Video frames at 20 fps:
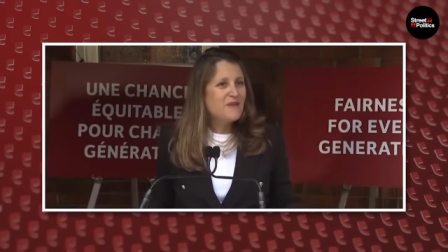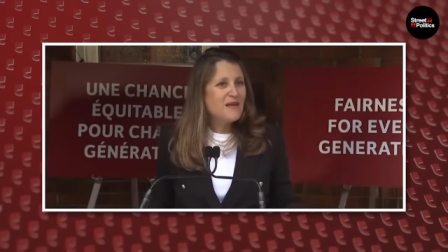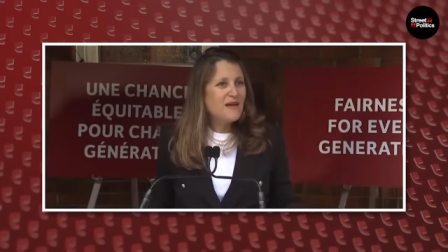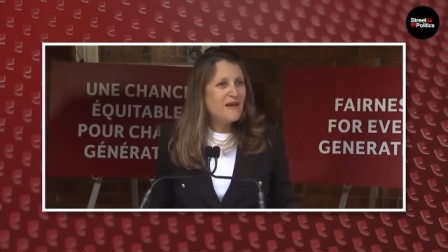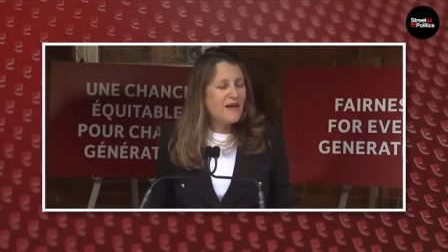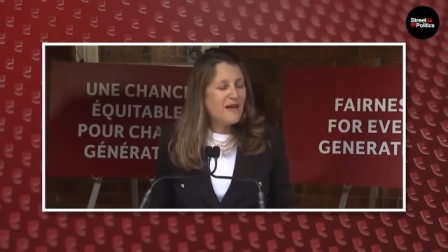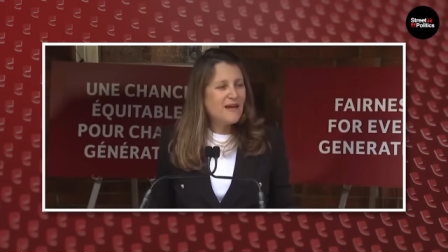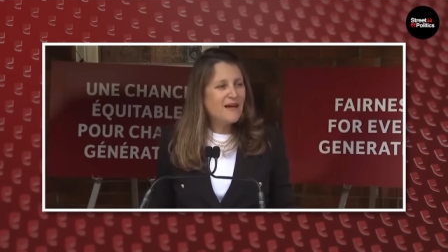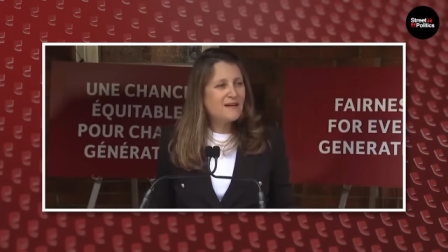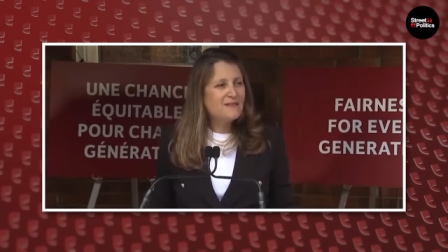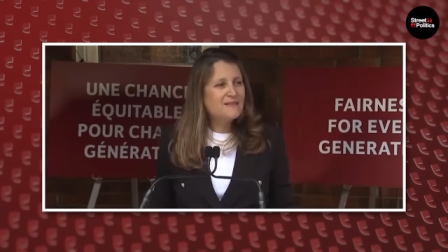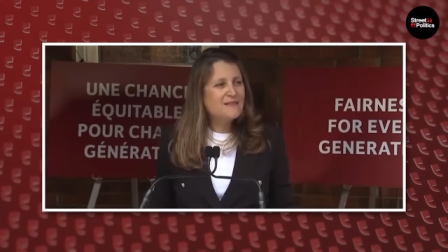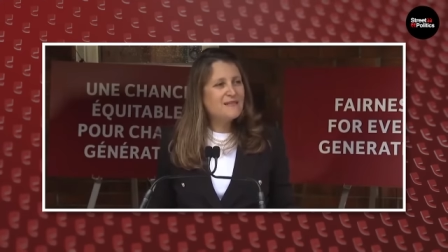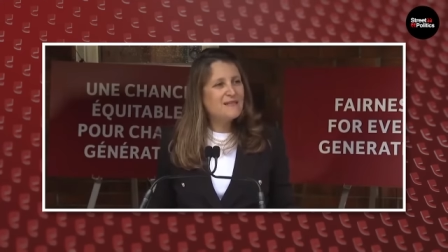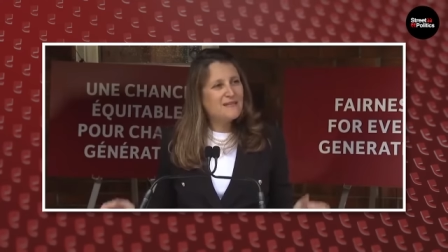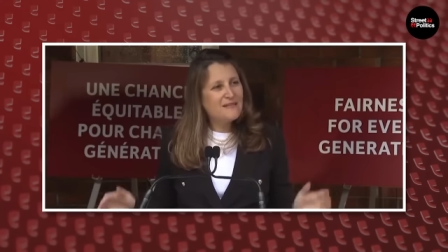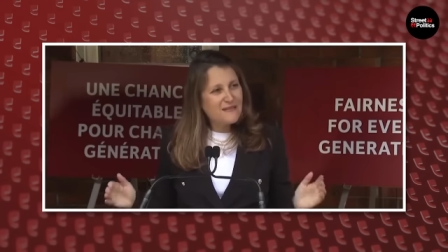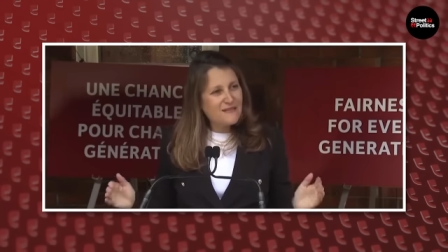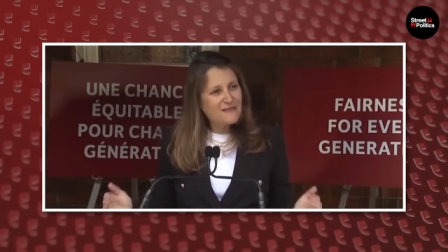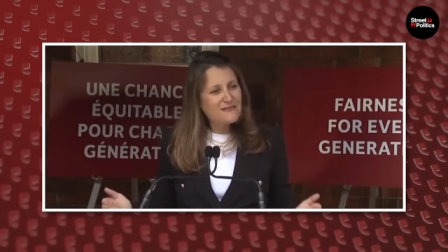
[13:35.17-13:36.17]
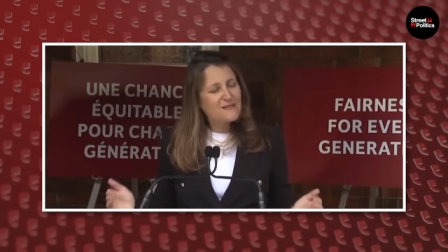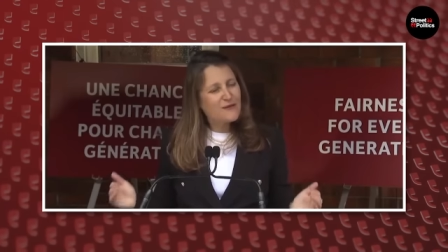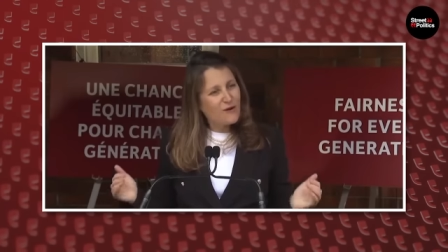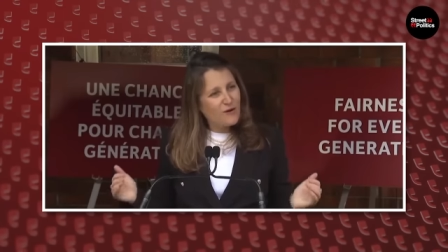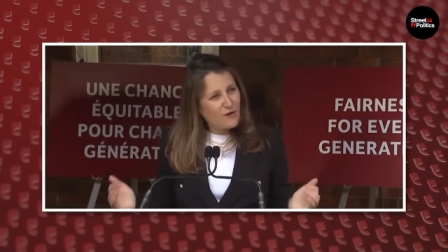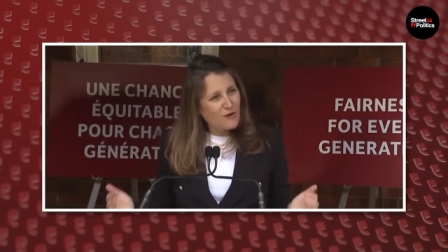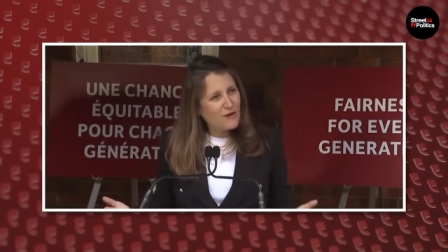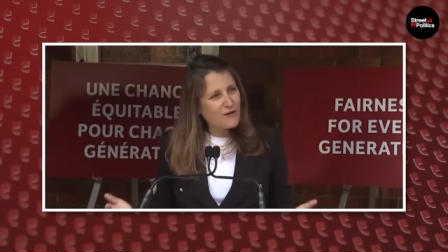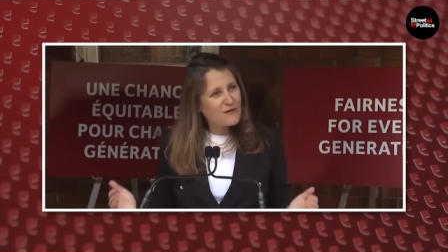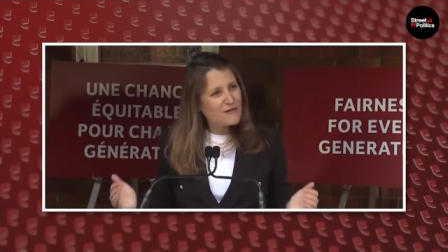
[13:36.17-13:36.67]
And it is
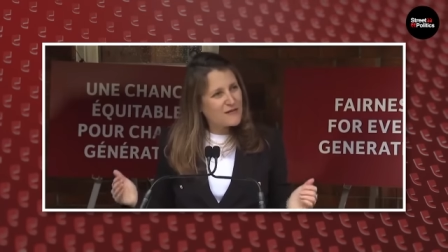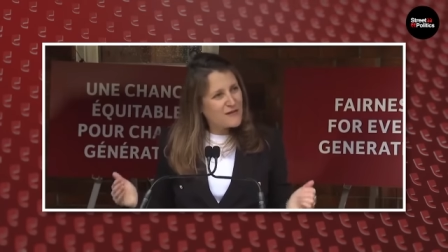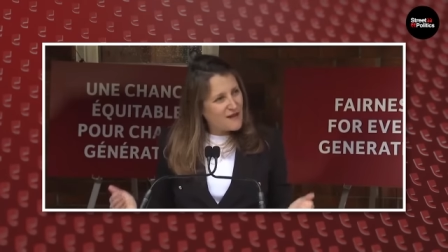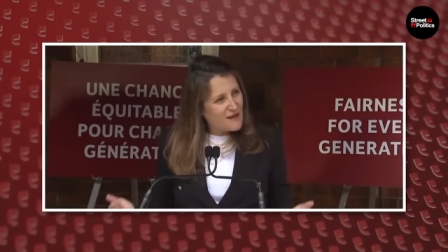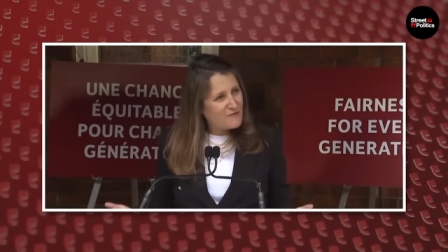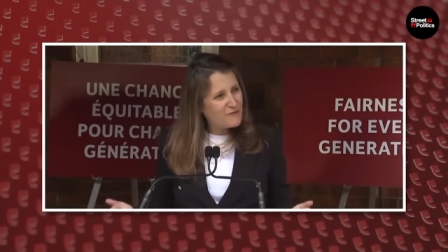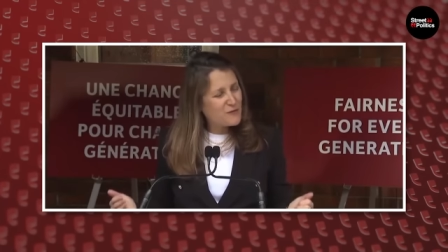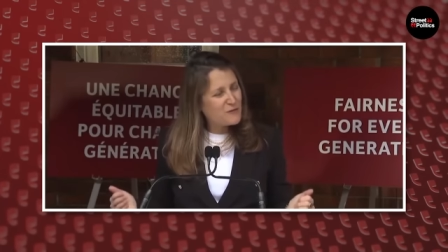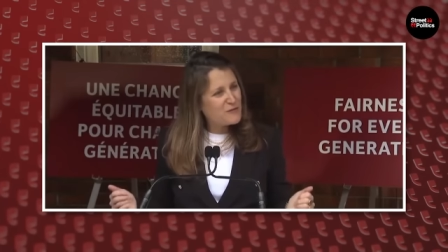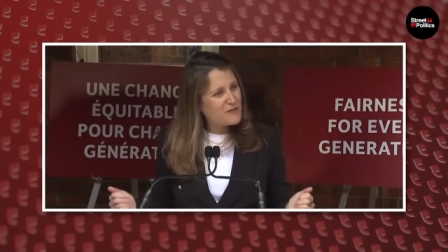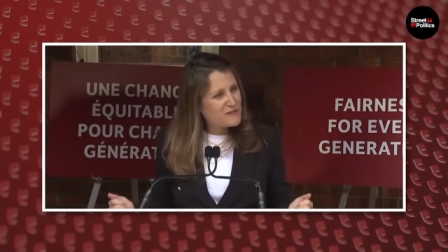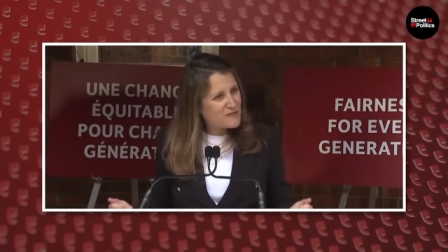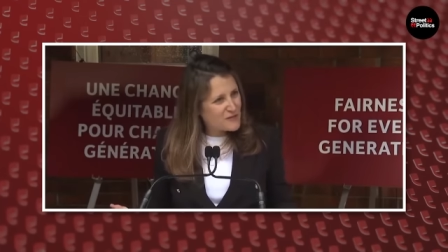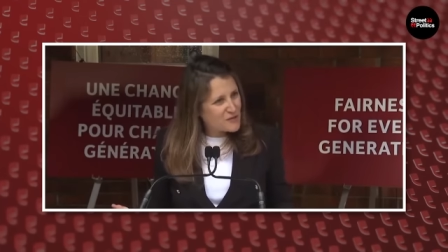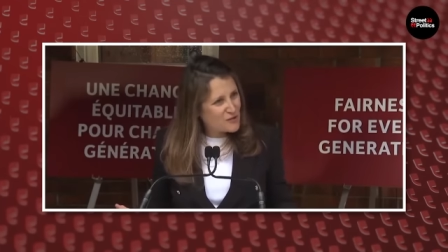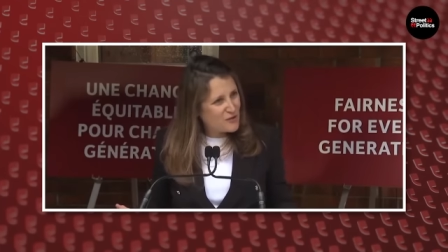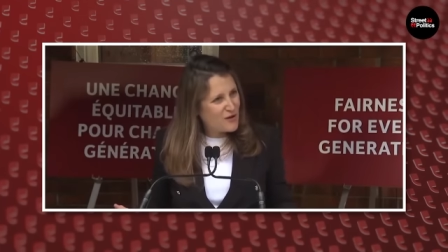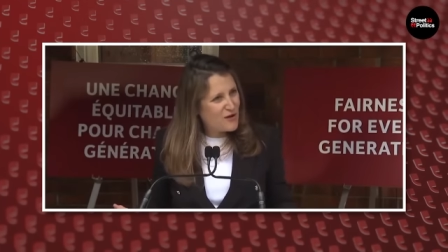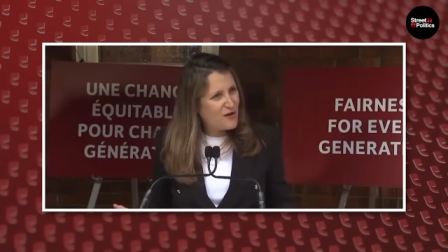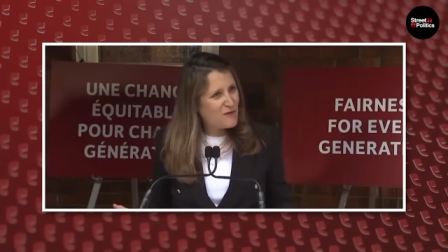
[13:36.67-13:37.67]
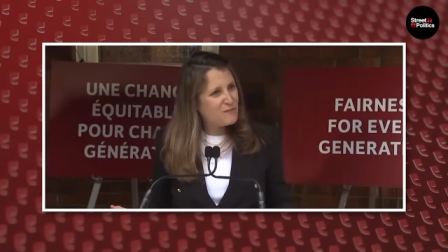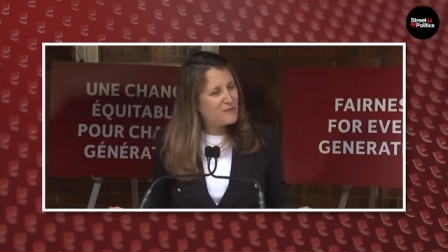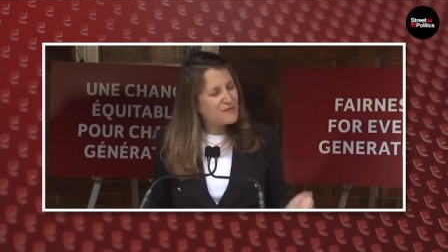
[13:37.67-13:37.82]
our government's job